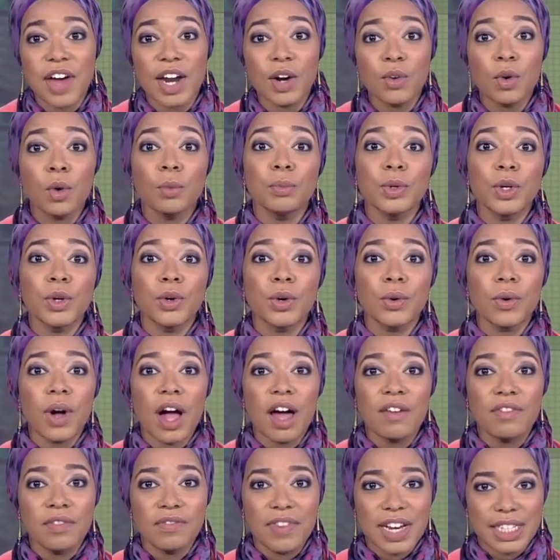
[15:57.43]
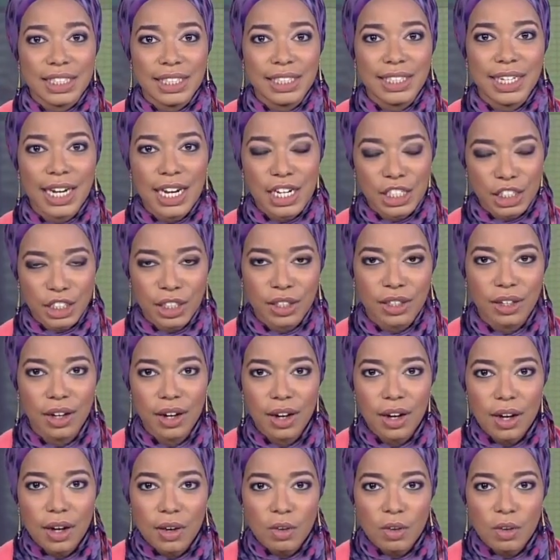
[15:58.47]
Federal Bureau of Investigation.